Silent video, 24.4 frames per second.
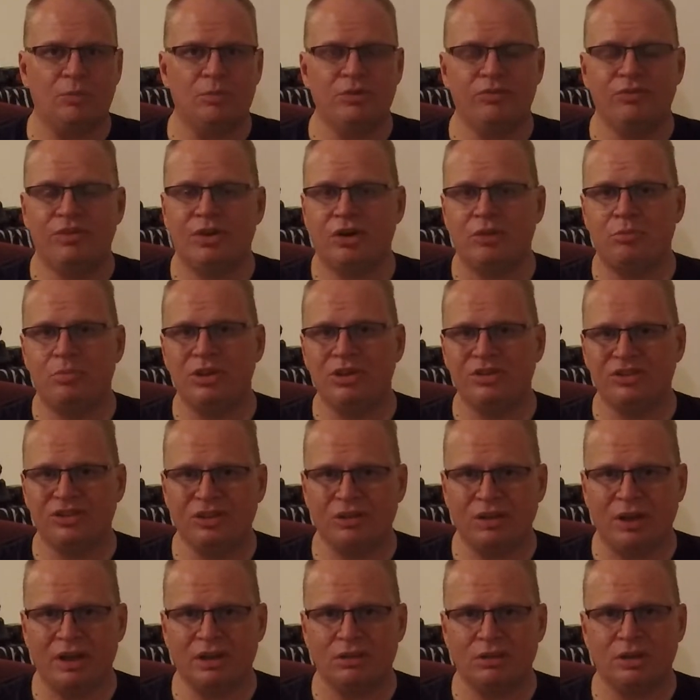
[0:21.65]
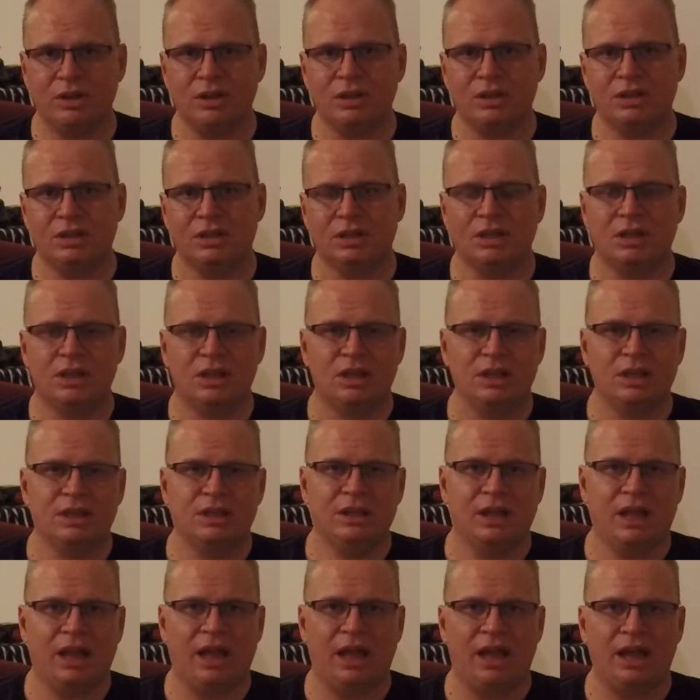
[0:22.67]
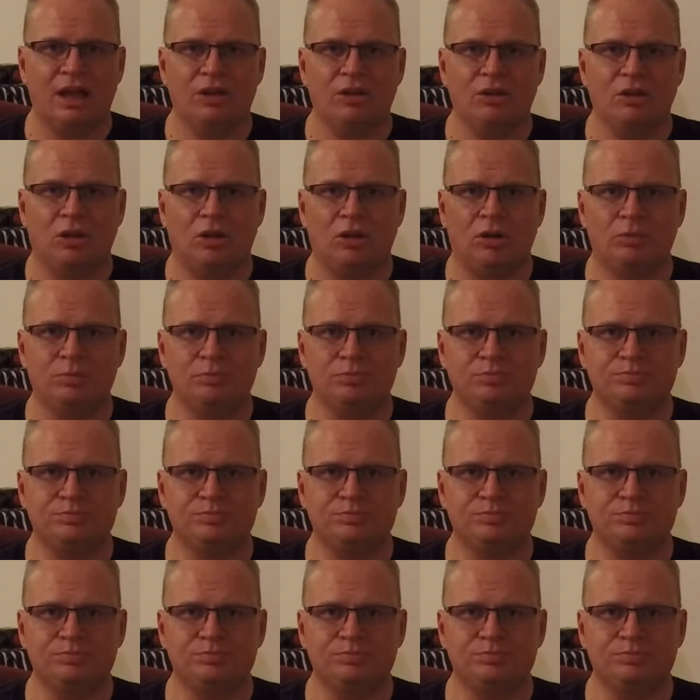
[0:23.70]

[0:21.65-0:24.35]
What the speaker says: been very busy lately. I had a